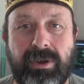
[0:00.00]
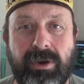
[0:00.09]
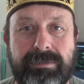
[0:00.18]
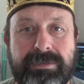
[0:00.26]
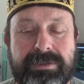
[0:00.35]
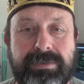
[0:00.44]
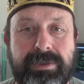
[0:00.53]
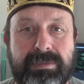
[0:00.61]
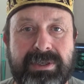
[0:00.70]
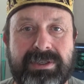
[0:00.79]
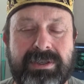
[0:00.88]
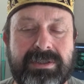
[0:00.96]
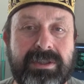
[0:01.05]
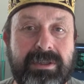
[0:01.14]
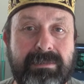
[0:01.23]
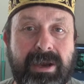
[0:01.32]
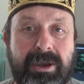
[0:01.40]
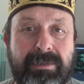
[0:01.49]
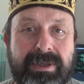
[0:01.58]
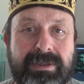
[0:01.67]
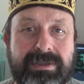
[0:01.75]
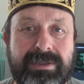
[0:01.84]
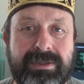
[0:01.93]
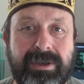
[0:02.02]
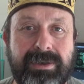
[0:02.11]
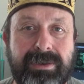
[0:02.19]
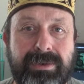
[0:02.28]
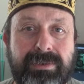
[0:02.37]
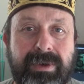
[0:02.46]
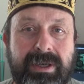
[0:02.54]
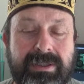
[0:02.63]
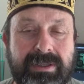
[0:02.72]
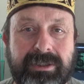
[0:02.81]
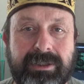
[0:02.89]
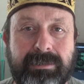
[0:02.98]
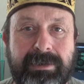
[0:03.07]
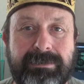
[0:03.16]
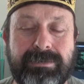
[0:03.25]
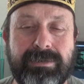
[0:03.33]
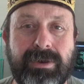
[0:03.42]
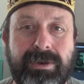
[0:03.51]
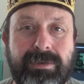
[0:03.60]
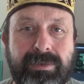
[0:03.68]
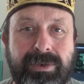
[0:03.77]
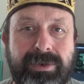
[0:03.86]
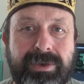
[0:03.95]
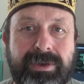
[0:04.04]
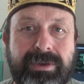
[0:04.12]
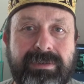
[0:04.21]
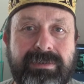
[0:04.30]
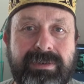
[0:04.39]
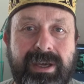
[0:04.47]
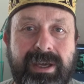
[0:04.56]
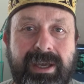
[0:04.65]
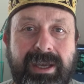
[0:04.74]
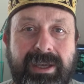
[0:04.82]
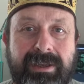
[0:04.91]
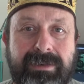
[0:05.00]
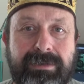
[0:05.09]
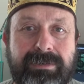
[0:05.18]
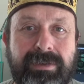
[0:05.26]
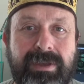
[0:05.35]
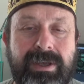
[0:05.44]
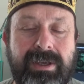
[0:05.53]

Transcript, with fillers: the office for the business at the moment, so it's a little bit full on at work and